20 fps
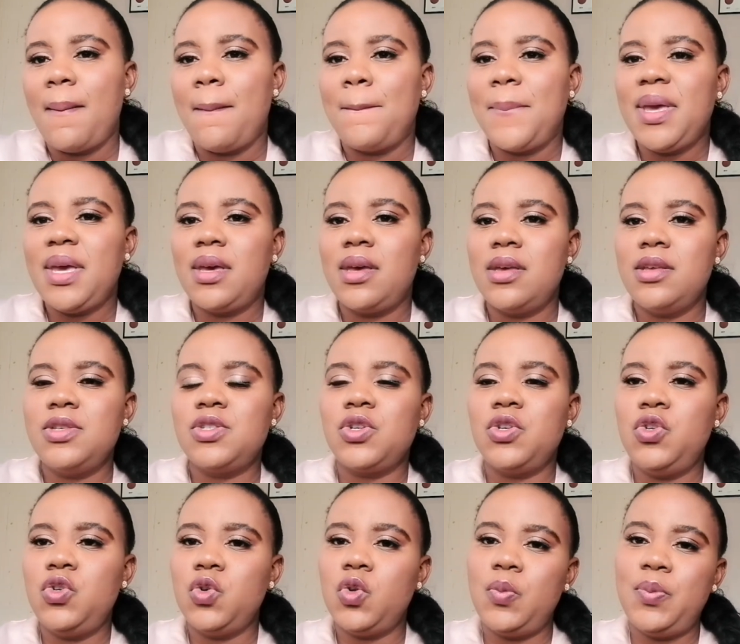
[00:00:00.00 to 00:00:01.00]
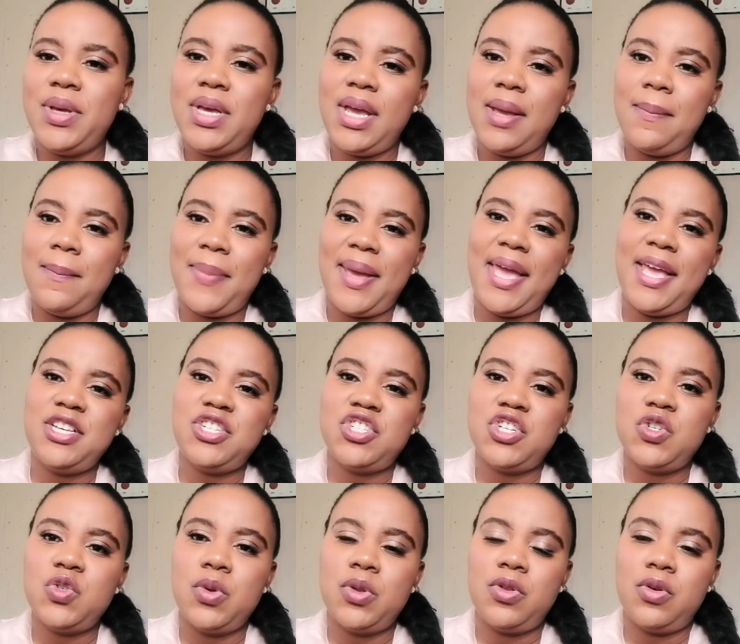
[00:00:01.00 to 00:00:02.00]
Because you'll be
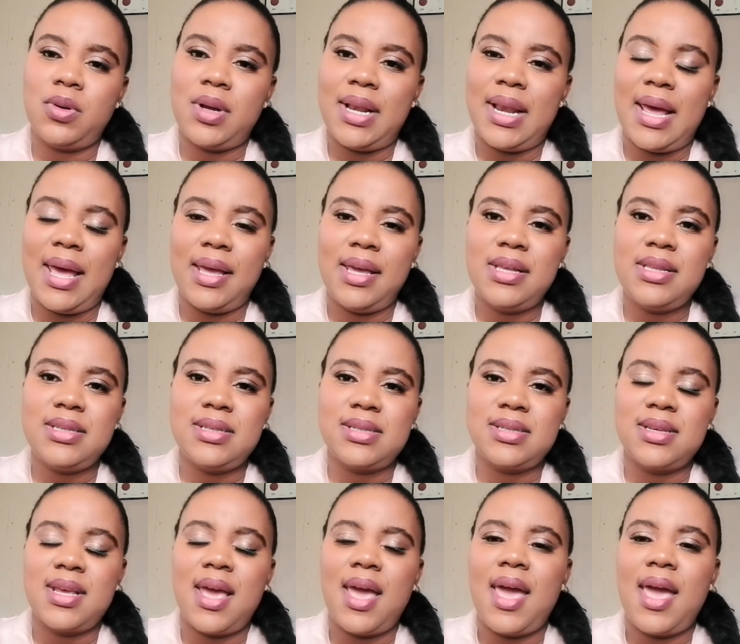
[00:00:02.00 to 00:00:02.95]
impatient with your clients.